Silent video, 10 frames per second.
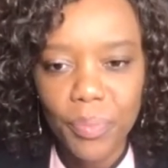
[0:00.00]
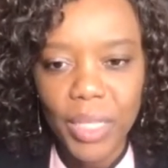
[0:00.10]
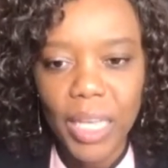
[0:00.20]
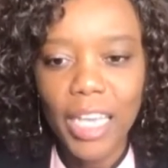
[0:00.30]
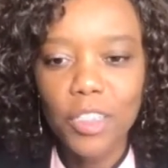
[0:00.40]

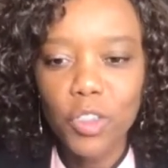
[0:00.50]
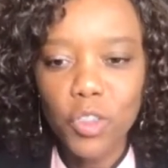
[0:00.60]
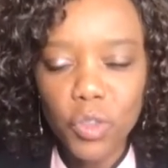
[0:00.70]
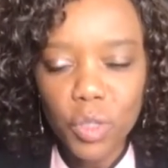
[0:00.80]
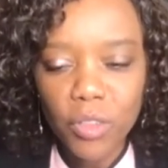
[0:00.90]
and you
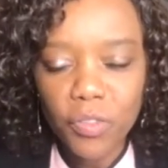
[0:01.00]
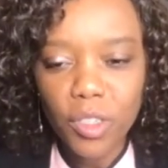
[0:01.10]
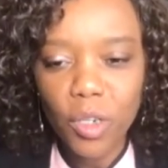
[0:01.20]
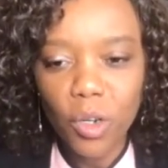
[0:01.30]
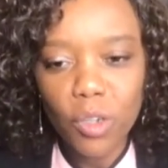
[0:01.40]
use
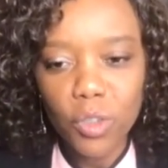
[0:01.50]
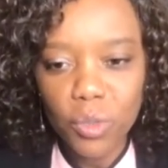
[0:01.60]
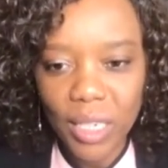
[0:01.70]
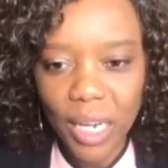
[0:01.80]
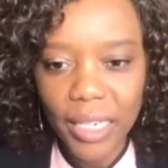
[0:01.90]
something along
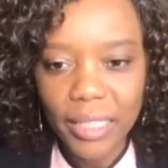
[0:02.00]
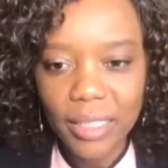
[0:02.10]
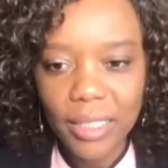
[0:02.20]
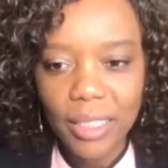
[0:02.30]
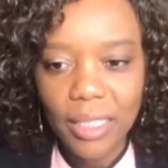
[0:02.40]
those lines.
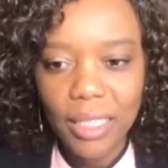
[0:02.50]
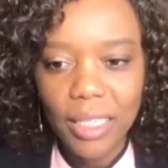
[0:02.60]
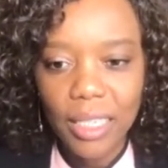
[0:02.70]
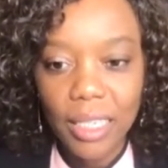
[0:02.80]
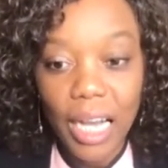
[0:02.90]

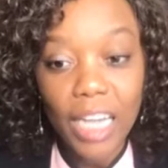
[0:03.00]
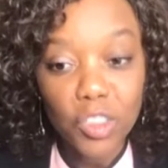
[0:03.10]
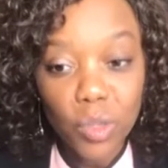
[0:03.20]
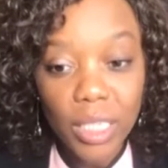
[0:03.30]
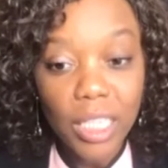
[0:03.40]

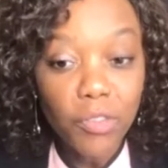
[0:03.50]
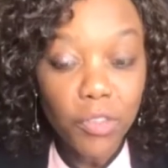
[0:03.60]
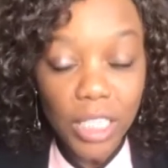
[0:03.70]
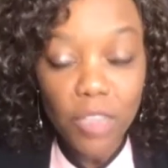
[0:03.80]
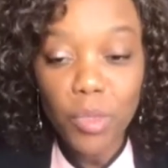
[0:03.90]
Actually, if
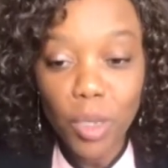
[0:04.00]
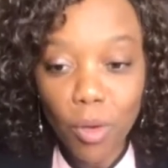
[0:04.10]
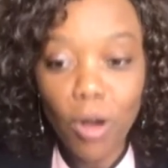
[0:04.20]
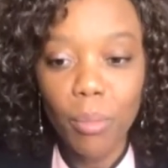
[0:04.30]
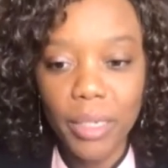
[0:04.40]
you give me a
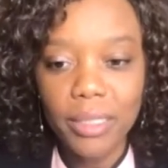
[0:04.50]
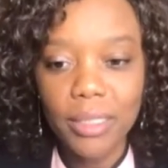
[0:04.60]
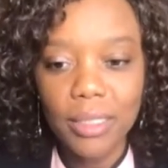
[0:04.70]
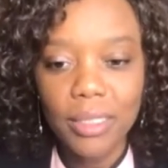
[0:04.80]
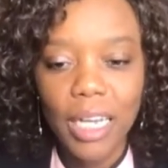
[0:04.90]
moment,
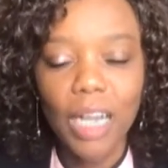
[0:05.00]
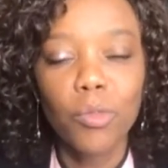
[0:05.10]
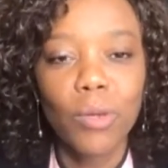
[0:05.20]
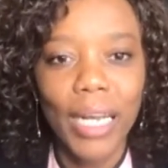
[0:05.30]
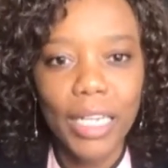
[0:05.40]
I
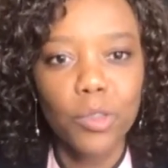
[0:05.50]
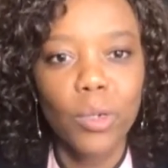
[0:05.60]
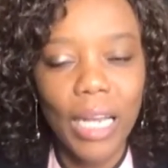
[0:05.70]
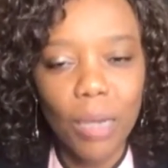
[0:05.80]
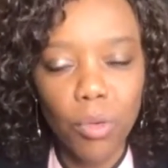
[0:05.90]
would like to
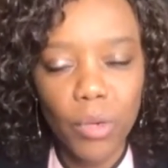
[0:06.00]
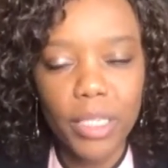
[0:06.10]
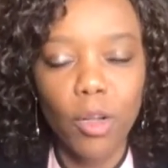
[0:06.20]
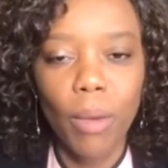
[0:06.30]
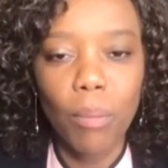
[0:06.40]
elaborate
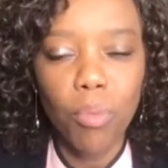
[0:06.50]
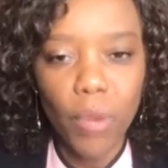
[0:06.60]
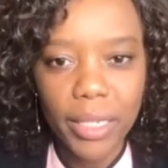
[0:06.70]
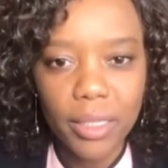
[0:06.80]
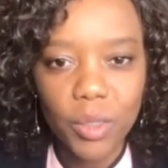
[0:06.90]
on my
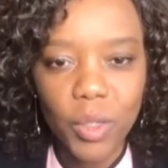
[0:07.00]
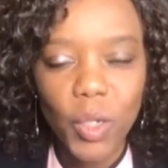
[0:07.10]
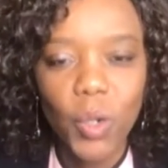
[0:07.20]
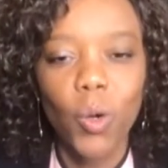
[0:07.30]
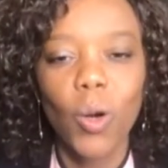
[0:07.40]
point,
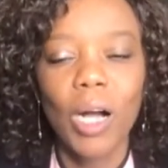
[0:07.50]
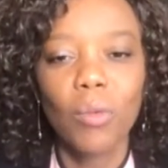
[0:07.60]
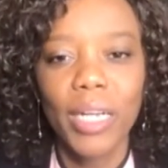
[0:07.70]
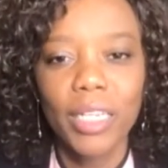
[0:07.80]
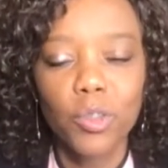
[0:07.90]
or I
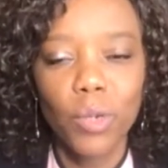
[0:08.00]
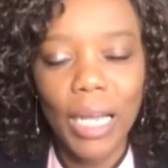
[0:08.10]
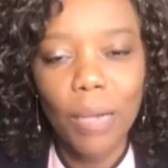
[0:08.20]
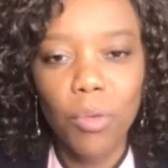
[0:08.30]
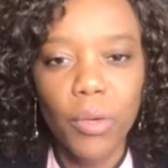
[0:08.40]
would like to
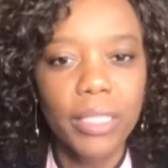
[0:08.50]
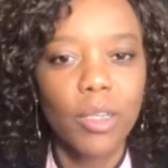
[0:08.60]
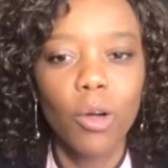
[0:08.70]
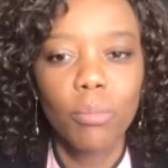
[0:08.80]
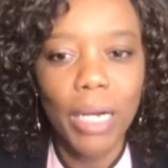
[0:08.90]
elaborate
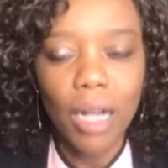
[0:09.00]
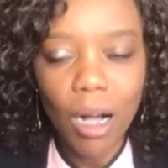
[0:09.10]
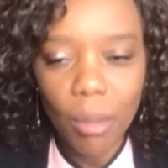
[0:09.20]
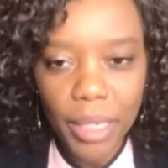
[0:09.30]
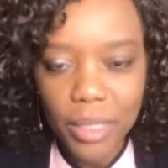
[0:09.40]
on my
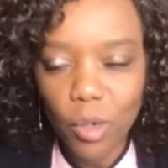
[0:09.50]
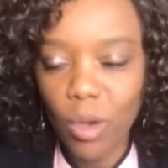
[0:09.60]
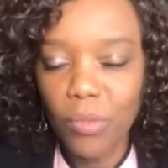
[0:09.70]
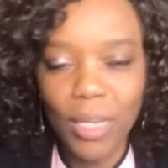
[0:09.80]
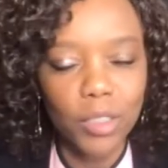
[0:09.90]
comment, or
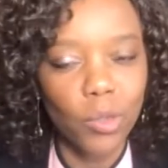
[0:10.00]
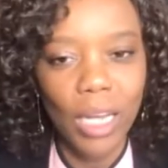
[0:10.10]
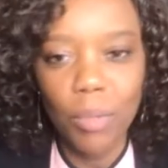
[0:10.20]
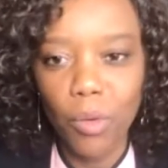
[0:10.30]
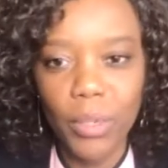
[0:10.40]
I would like to
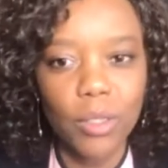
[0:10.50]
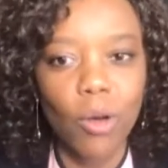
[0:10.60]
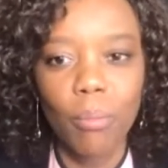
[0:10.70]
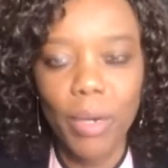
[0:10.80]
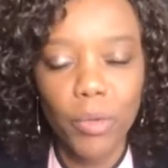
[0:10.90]
elaborate
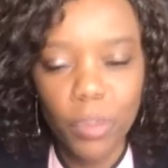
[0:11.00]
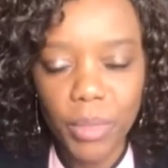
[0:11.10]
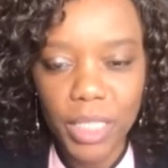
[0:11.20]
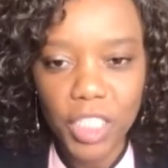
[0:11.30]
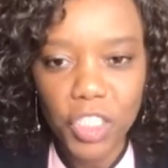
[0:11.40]
on my
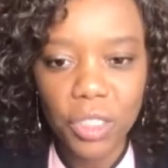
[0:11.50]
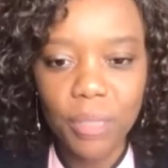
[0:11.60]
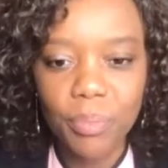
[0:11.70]
recommendation.